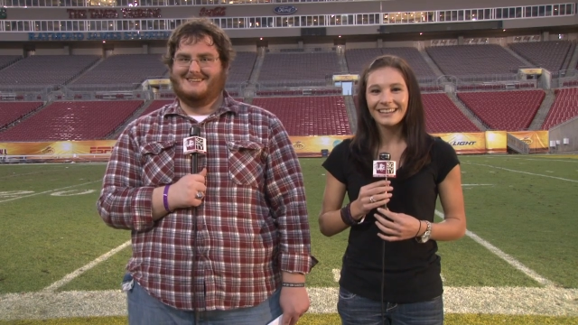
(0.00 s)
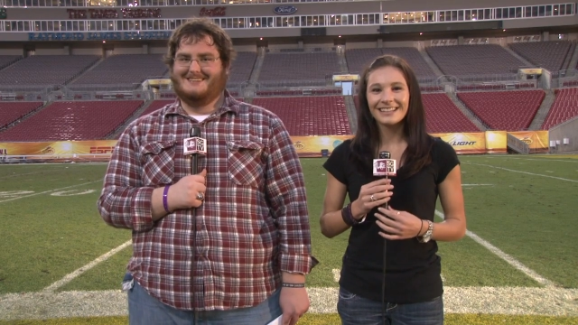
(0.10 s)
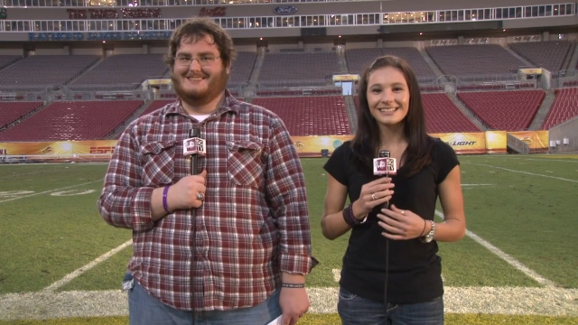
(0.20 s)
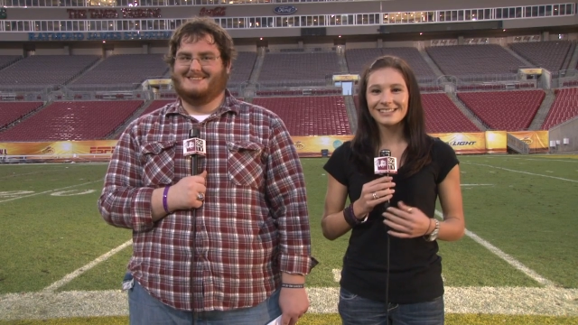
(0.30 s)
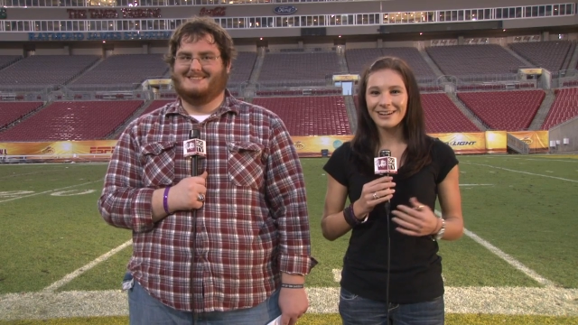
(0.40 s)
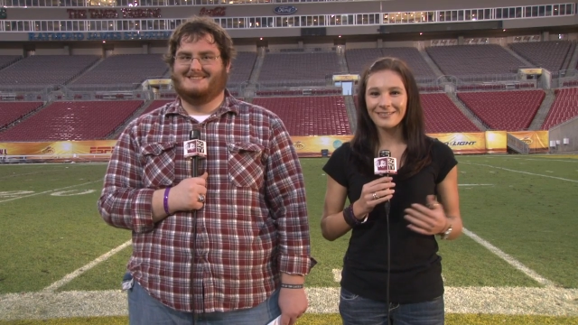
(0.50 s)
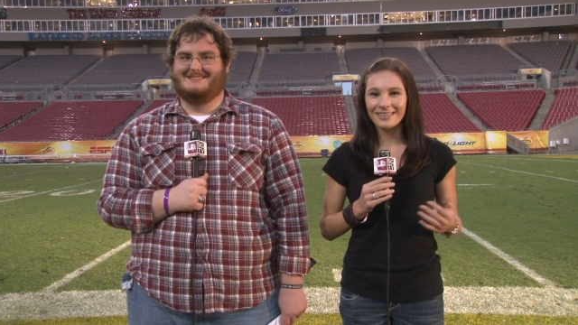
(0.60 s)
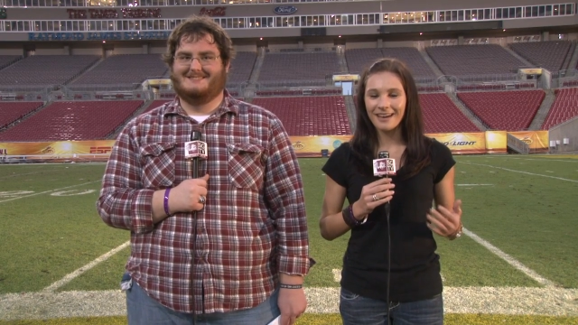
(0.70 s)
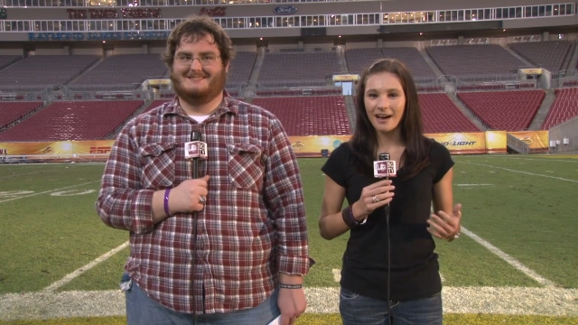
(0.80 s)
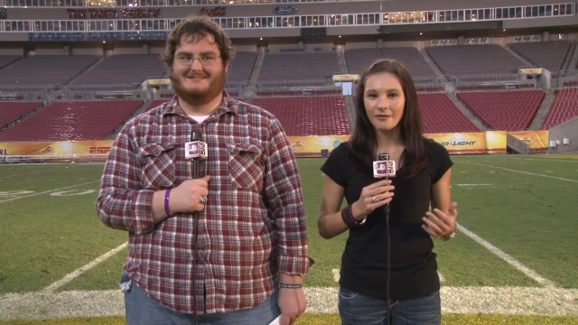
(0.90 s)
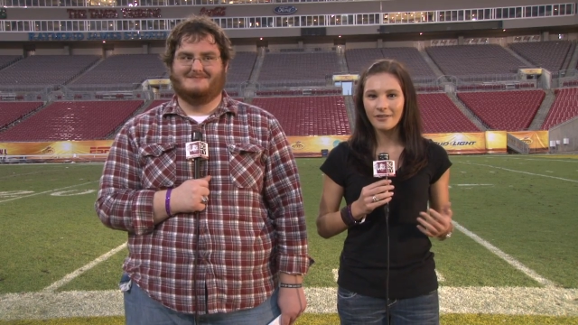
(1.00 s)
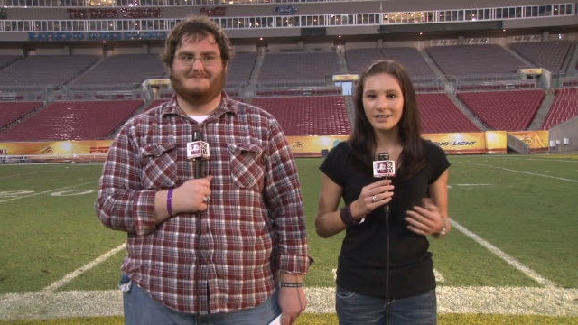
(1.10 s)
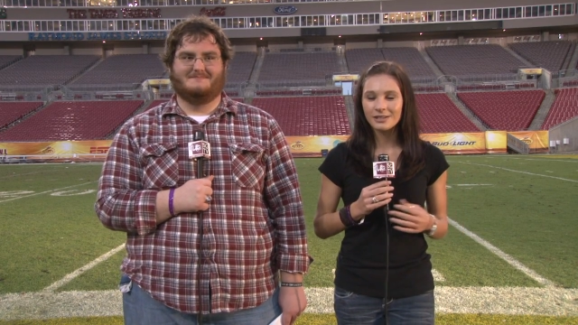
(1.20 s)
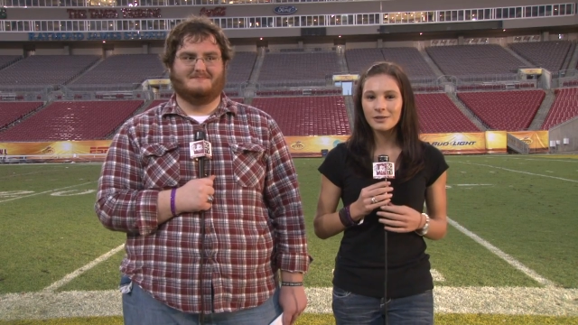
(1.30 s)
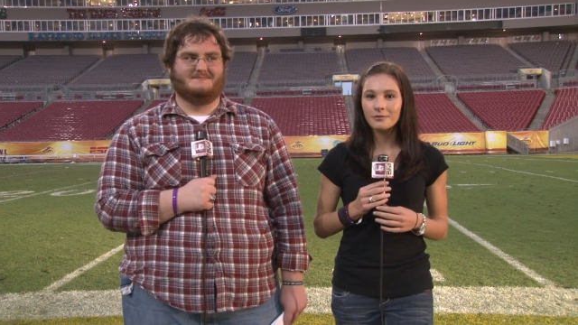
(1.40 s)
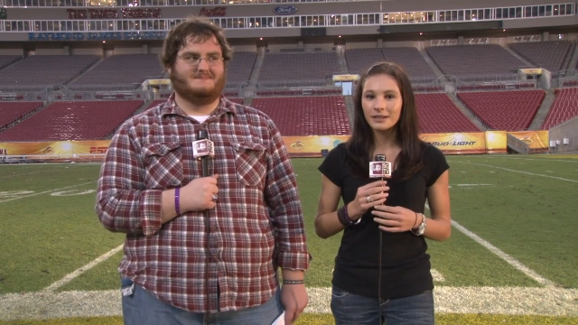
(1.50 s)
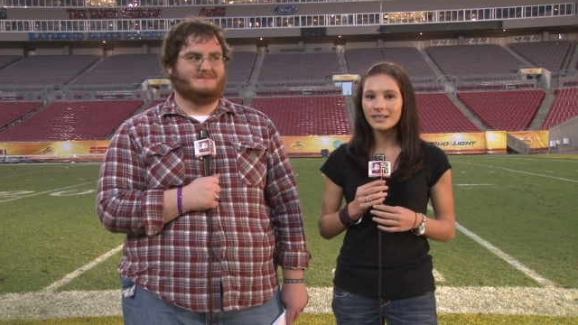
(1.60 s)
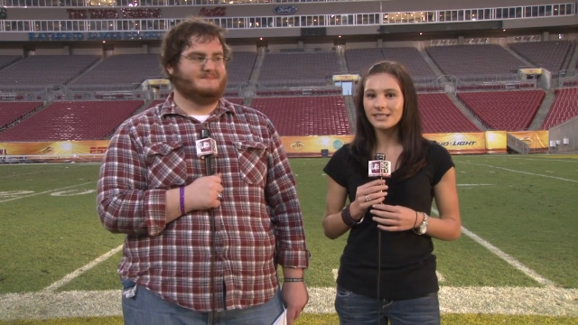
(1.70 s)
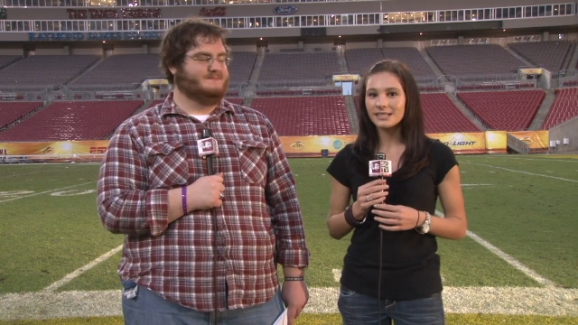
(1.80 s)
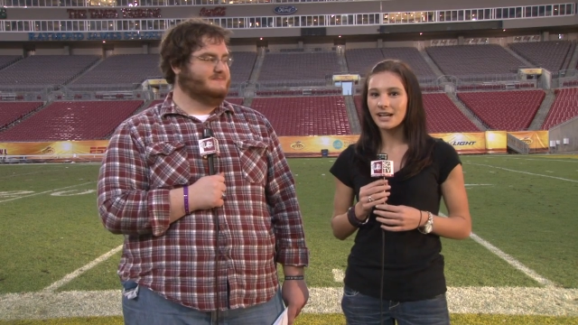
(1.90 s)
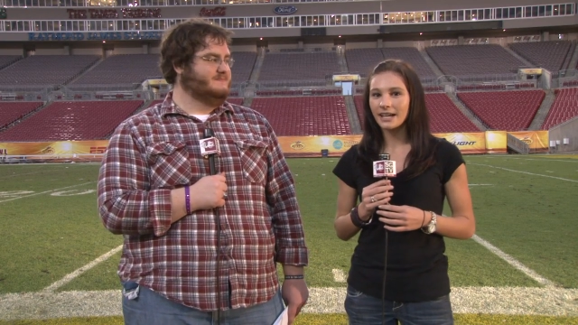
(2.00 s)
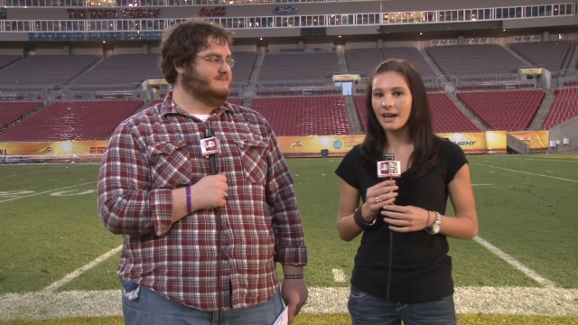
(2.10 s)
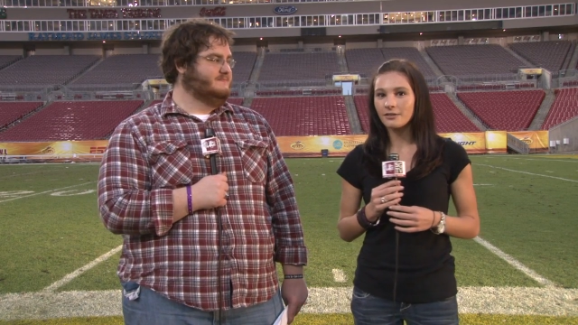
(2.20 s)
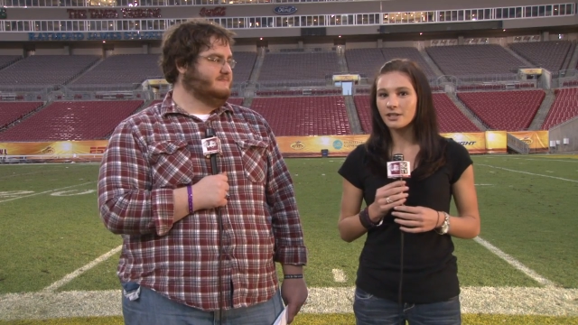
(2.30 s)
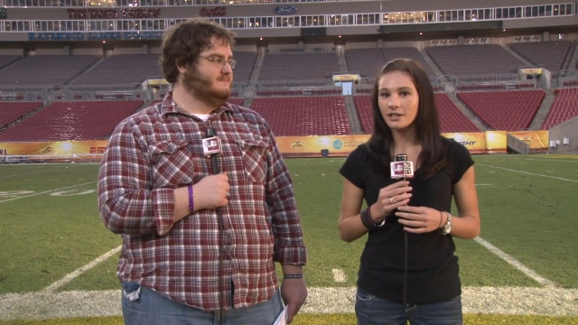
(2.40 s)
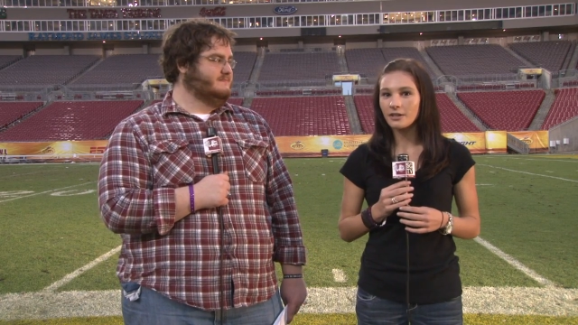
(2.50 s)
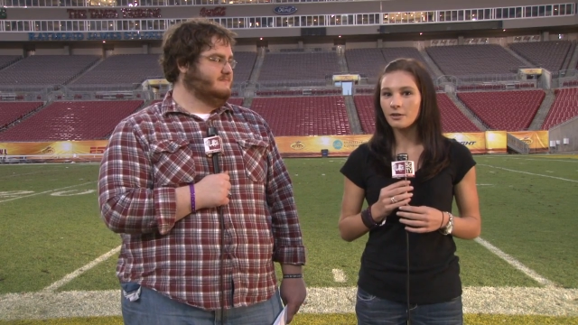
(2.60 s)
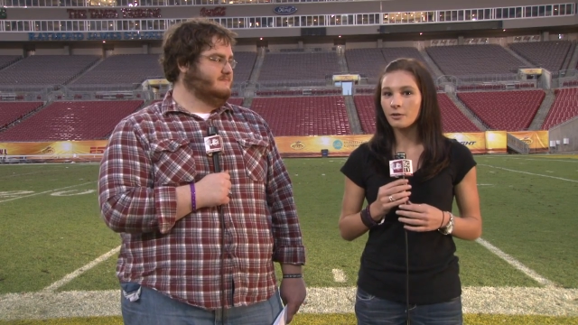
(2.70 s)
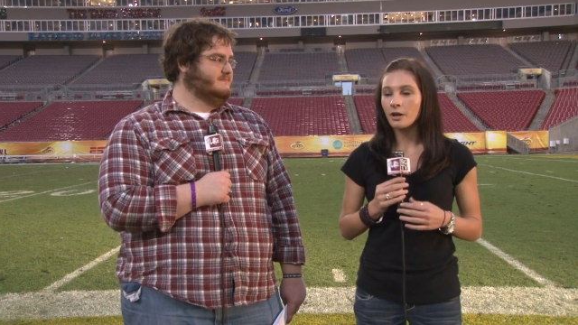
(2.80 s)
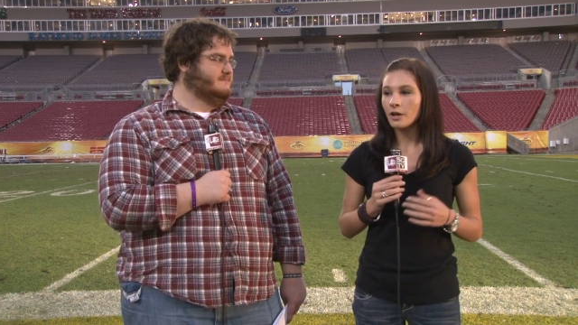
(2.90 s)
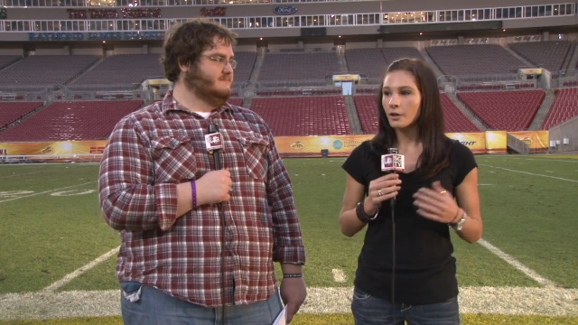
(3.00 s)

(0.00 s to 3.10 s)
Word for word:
Speaker 1: Let's start with offense. Who really stuck out to you?